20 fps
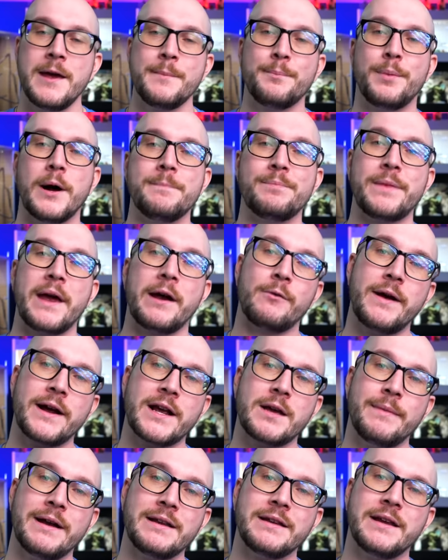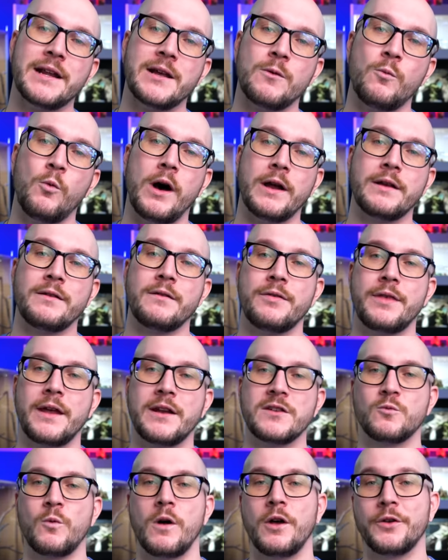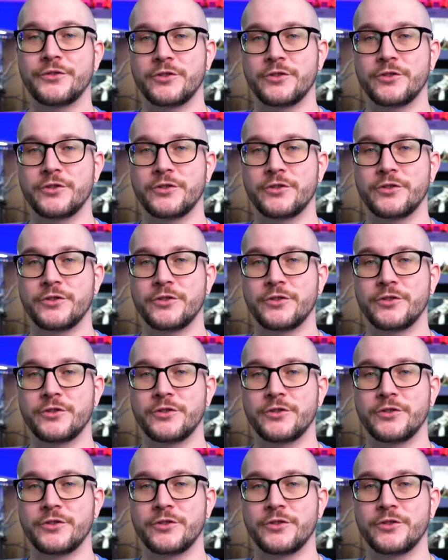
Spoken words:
but I recommend getting one that is well